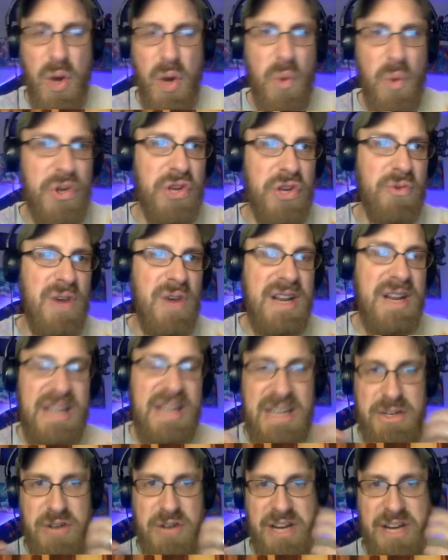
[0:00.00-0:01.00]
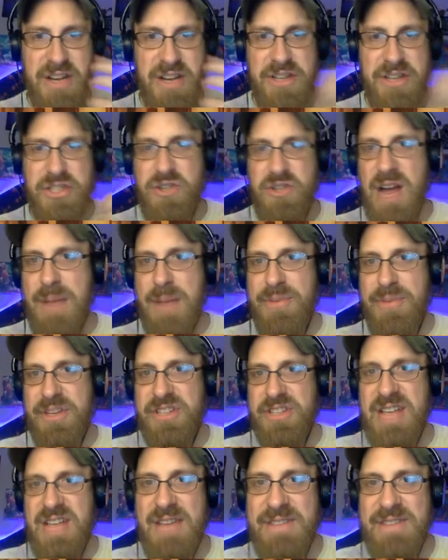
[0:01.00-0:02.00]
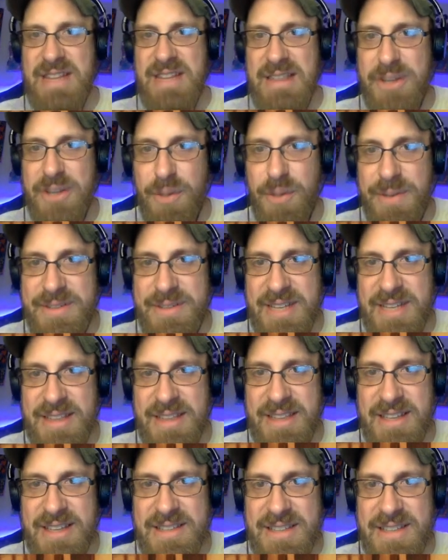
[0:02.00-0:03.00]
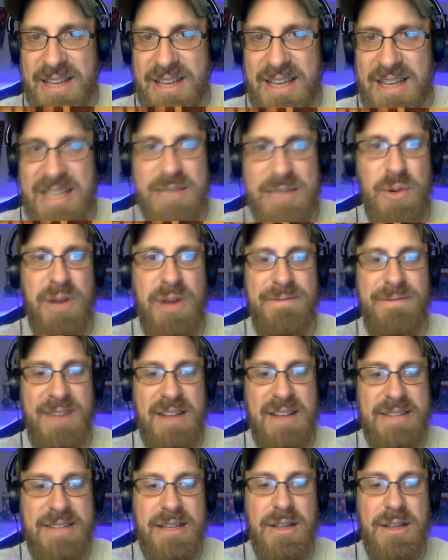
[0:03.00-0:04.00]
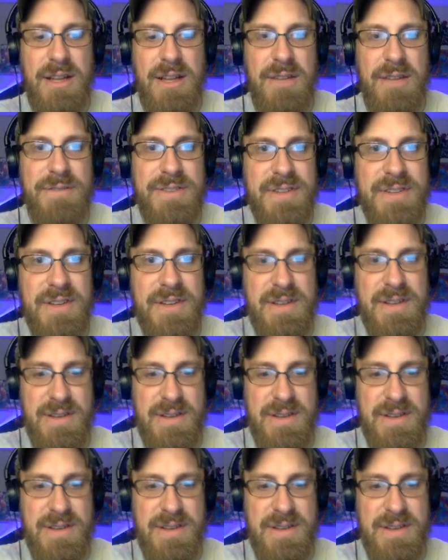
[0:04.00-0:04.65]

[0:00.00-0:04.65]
When you're writing, trying to describe things, just having like little bits like this, he's wearing fancy gloves.